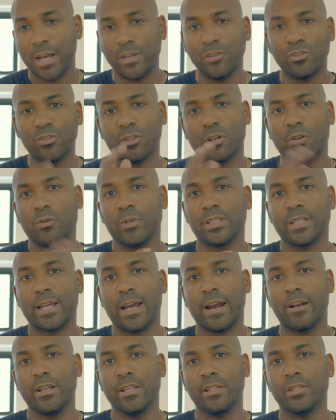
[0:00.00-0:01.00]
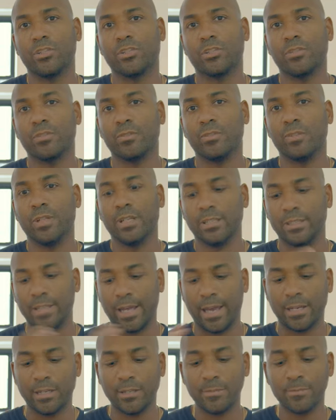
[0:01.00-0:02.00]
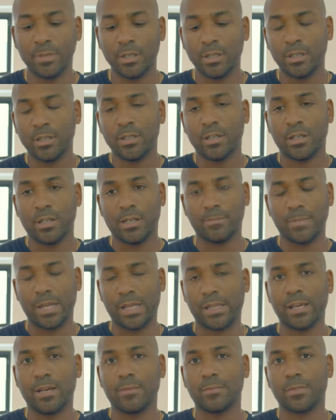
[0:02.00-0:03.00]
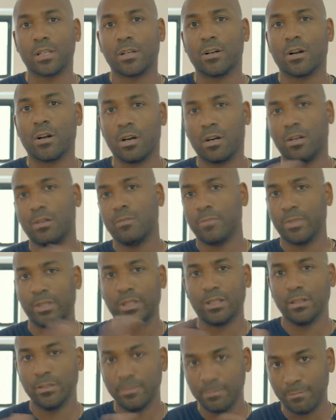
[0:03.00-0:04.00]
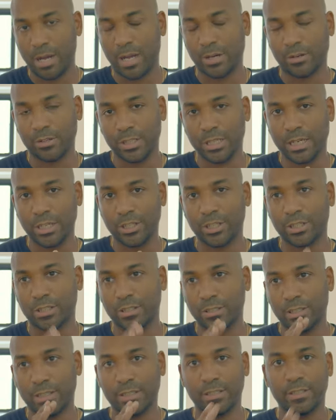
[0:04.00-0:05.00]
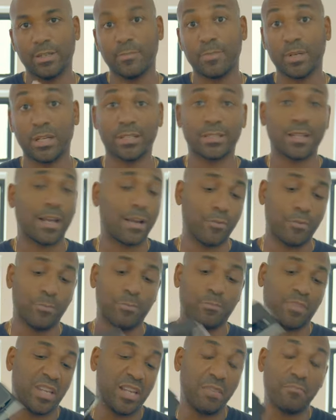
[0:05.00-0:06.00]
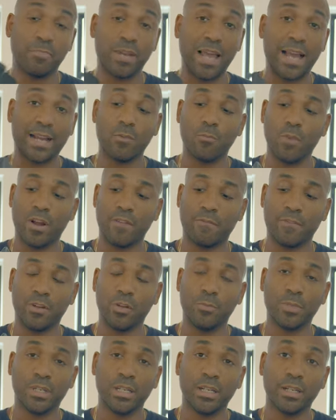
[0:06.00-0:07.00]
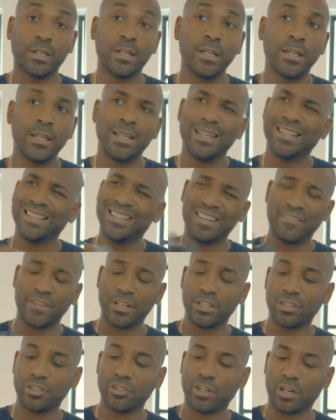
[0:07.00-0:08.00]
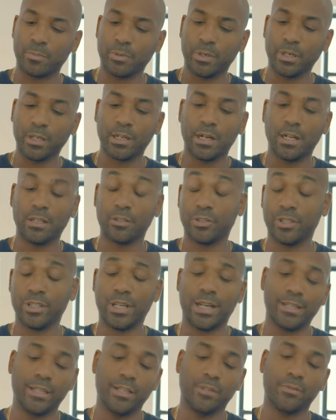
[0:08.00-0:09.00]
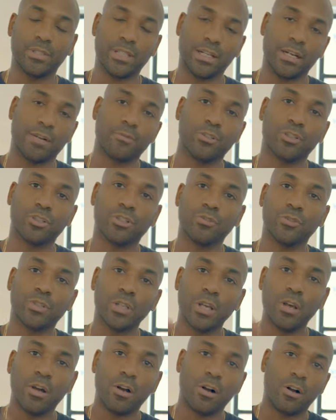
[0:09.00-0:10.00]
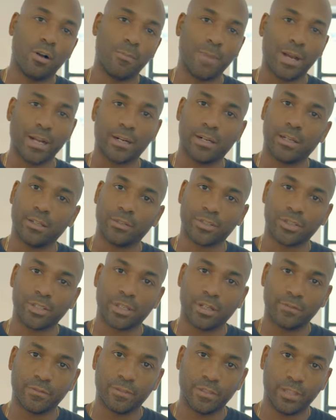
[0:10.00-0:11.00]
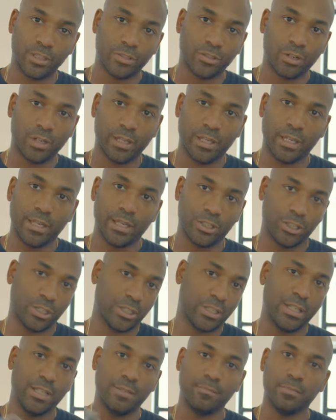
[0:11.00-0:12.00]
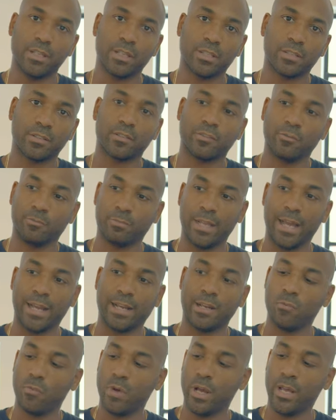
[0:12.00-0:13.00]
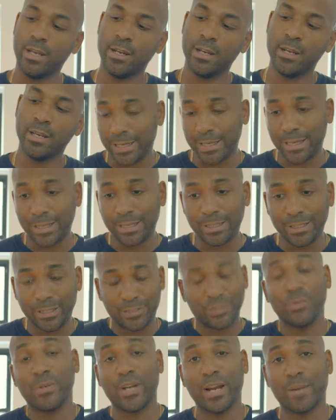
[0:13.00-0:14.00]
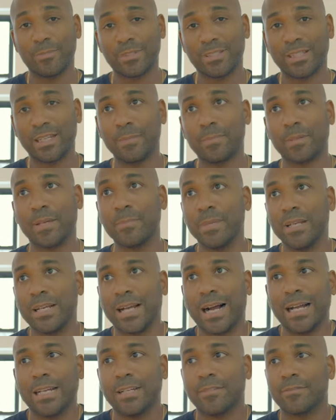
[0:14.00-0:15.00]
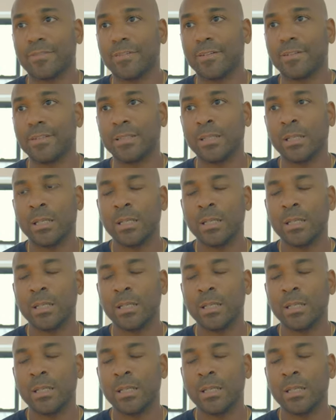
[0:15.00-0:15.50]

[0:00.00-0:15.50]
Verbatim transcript: I used to always carry these two in tandem, um, not the M10R, but the models that I just listed because I would keep black and white film in here. And I eventually started putting color and the idea was that I would shoot all my color stuff digitally and just keep this to black and white. The two camera setup can be kind of